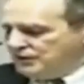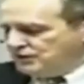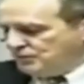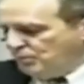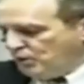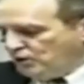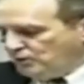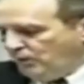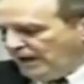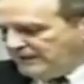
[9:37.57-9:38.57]
this
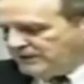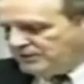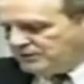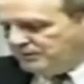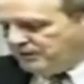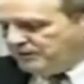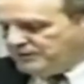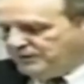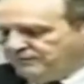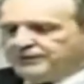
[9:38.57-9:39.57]
worldwide
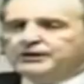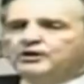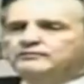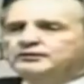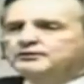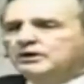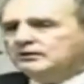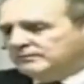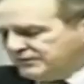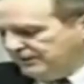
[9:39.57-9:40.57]
conspiracy for the
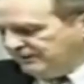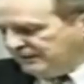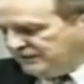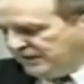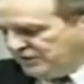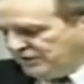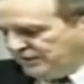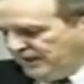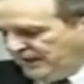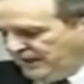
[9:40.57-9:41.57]
overthrow of
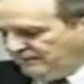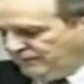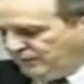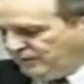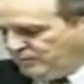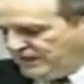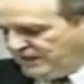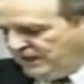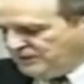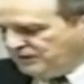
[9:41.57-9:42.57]
civilization and for the
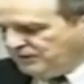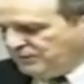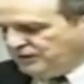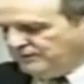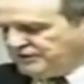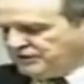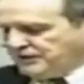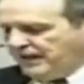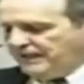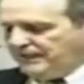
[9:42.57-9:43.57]
reconstitution of
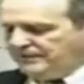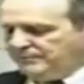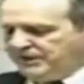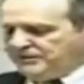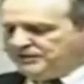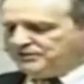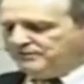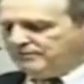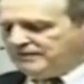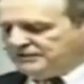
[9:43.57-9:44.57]
society on the basis
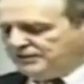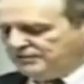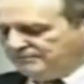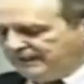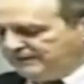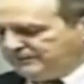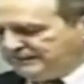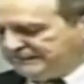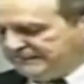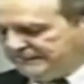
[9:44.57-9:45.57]
of arrested
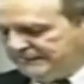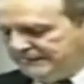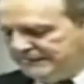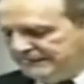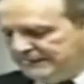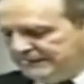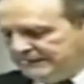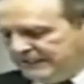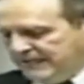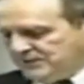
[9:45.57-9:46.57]
development
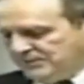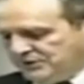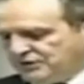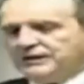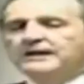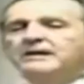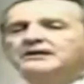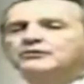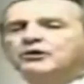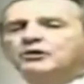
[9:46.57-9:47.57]
has been
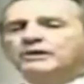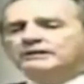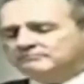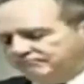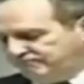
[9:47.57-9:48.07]
steadily growing.